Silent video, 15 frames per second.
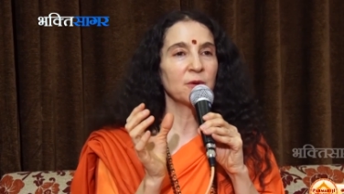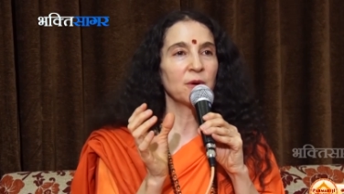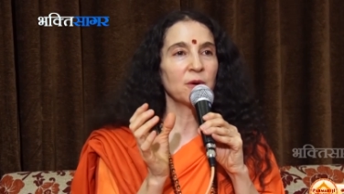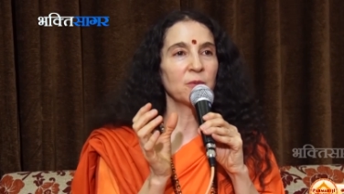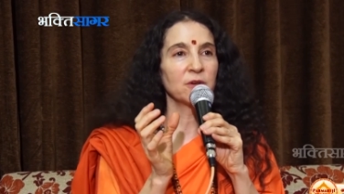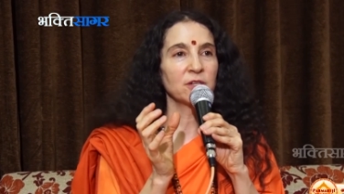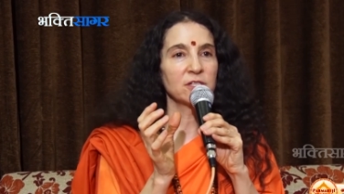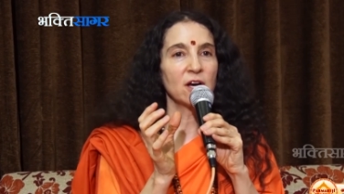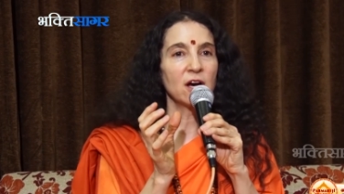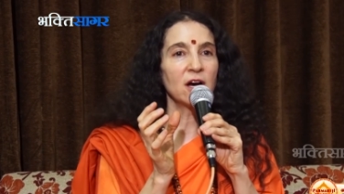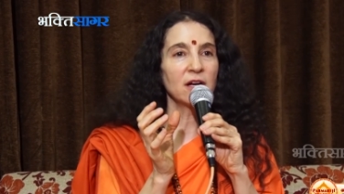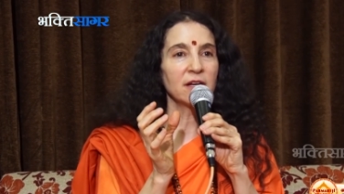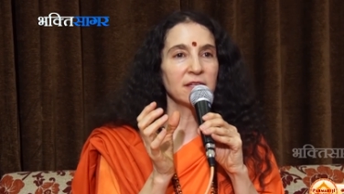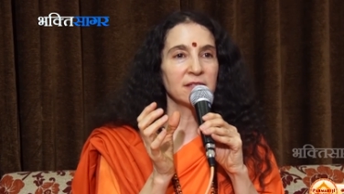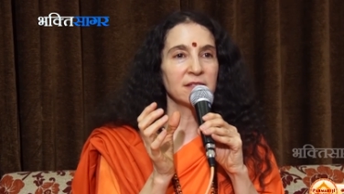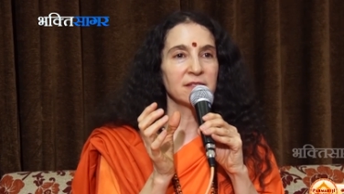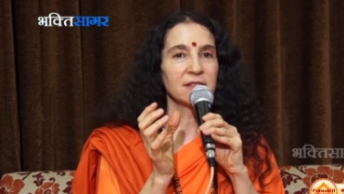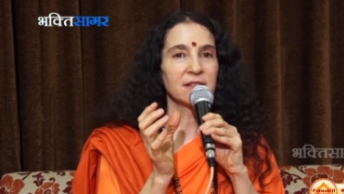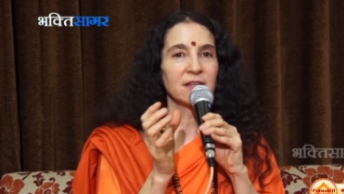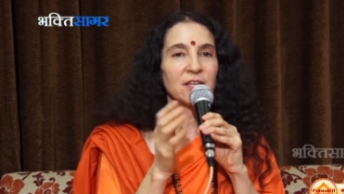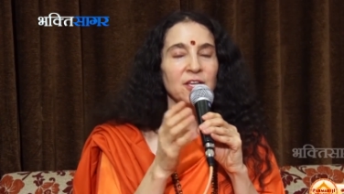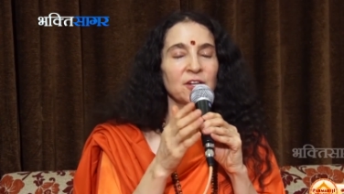what we're taught
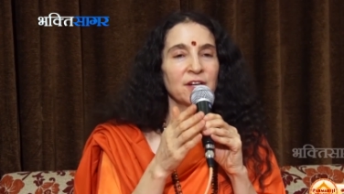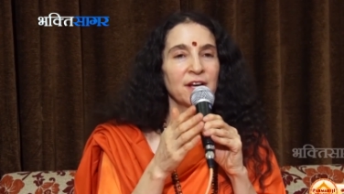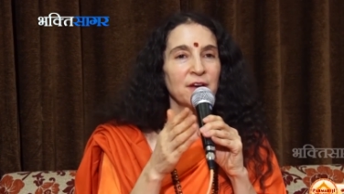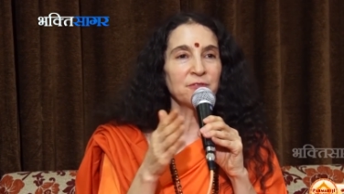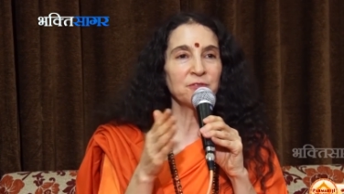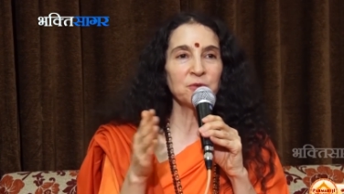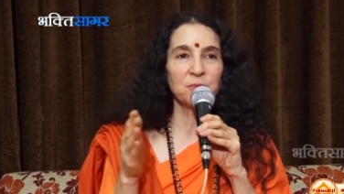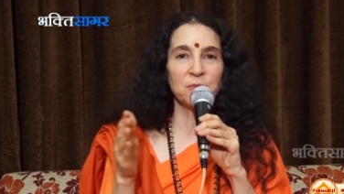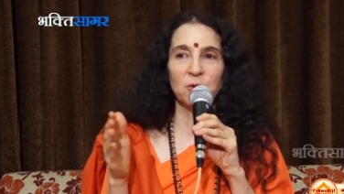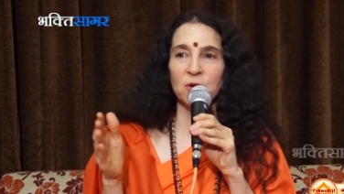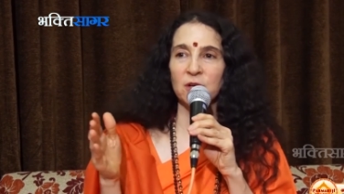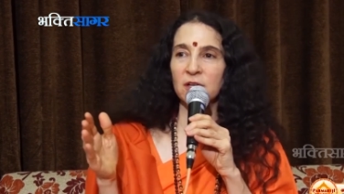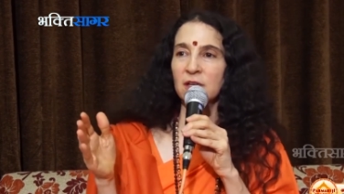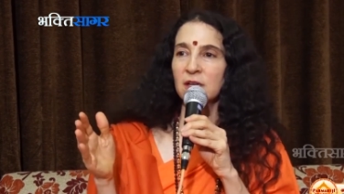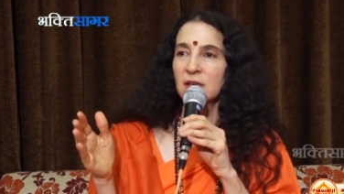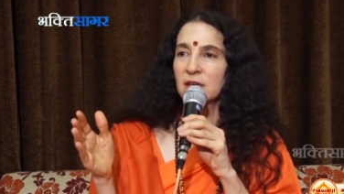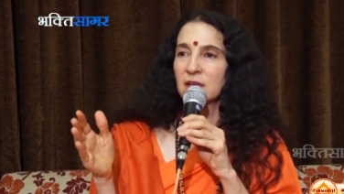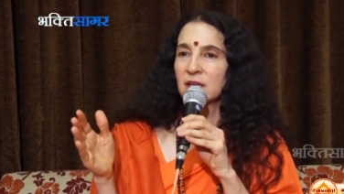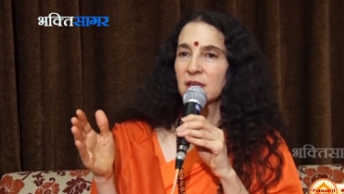is you're never born,